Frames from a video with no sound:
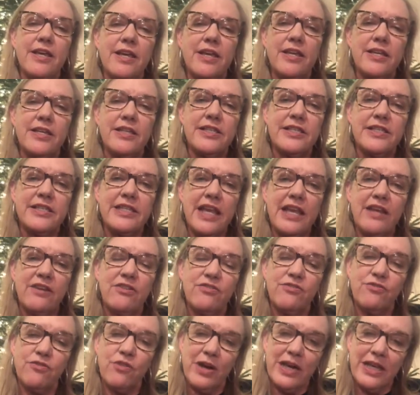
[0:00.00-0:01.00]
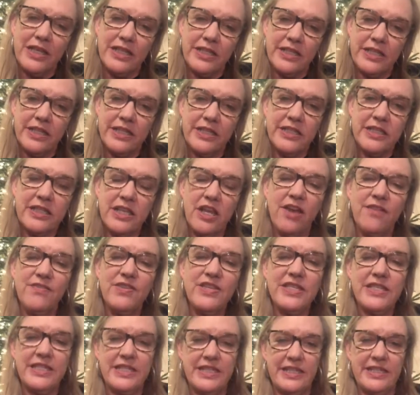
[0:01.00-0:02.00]
St. Francis of
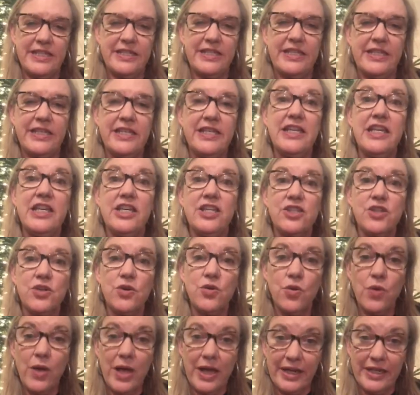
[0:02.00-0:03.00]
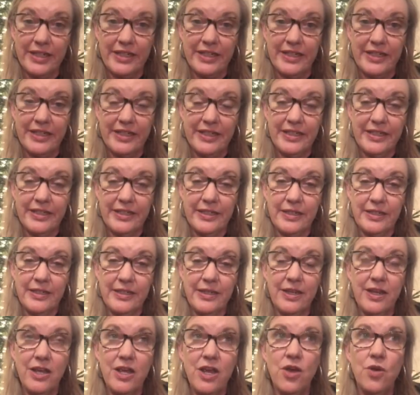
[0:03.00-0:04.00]
Assisi is credited
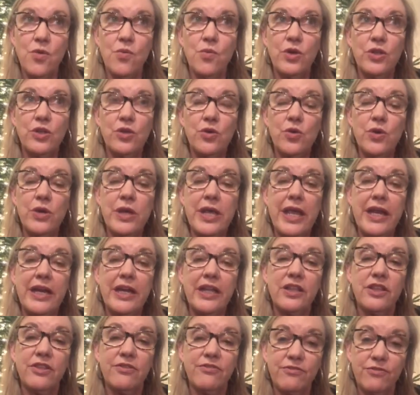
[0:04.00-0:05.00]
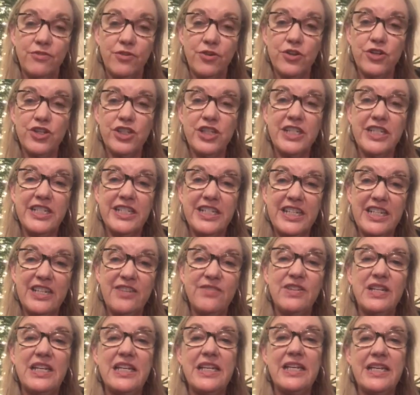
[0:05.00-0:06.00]
with creating the first
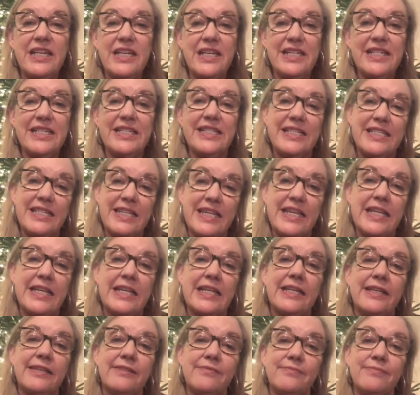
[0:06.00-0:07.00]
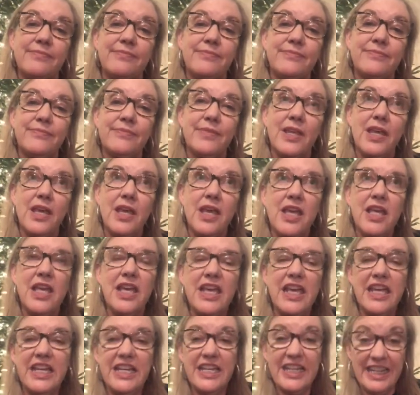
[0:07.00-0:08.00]
nativity scene.
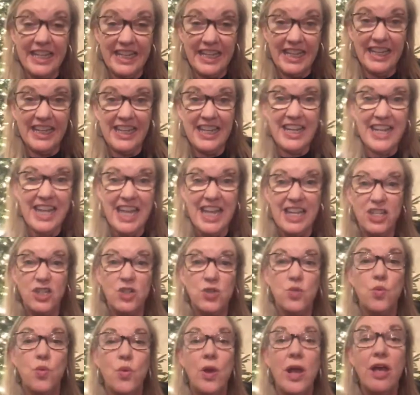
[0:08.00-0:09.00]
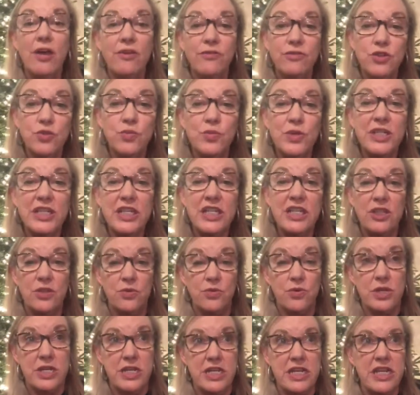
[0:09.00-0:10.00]
In Italy in
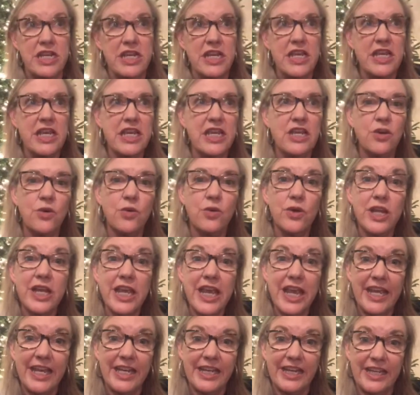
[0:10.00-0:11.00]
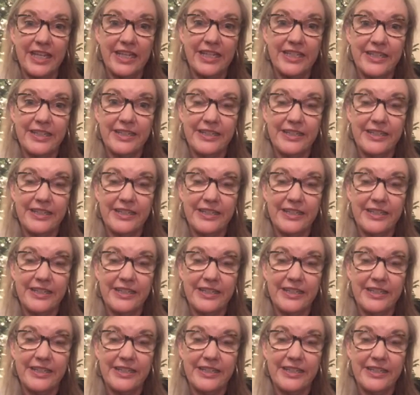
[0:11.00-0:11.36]
1223, he created